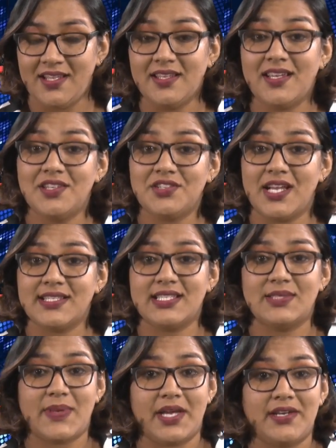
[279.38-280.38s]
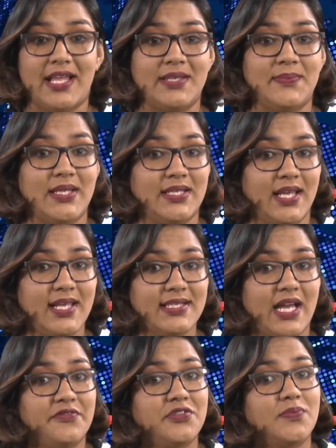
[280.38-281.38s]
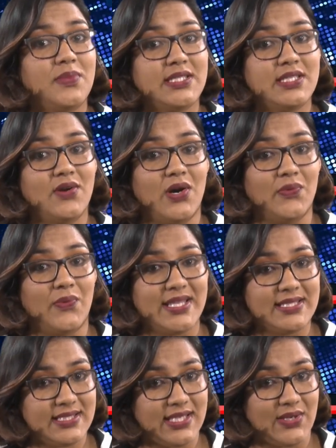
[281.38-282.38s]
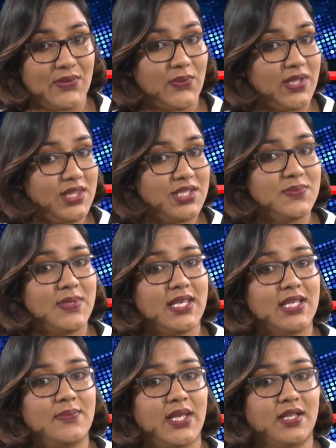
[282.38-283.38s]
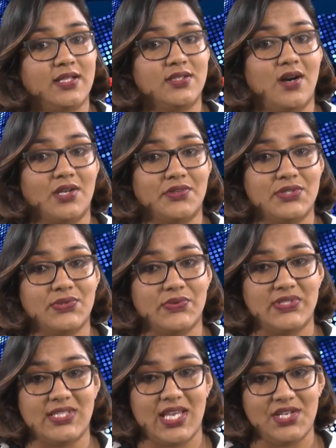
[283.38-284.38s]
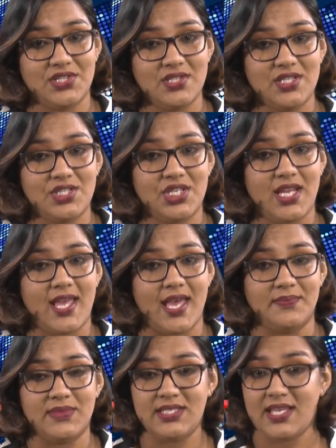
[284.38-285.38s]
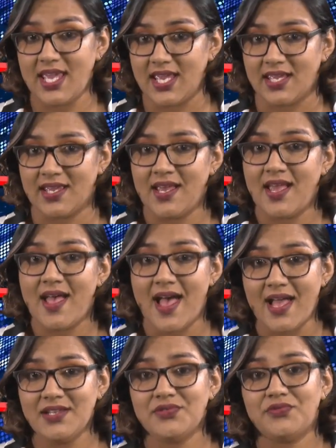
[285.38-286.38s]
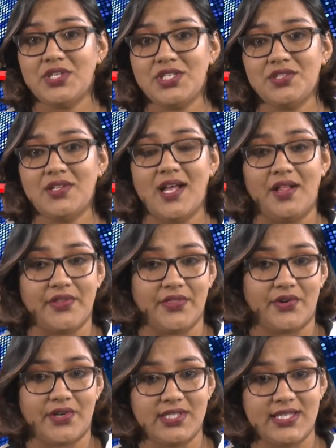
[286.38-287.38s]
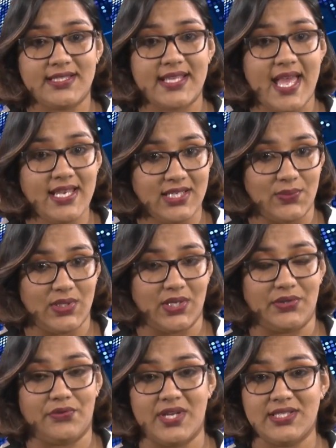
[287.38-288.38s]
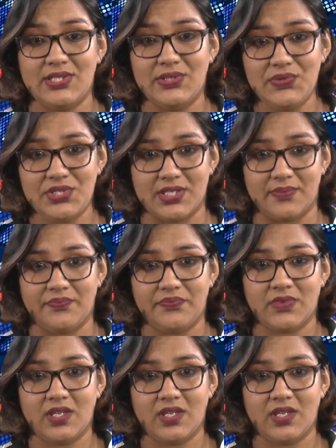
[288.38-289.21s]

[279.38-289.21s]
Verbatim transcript: The contracts expired at midnight after a meeting on Wednesday with the Jamaican Medical Doctor Association, JMDA, and regional health authorities ended without a resolution.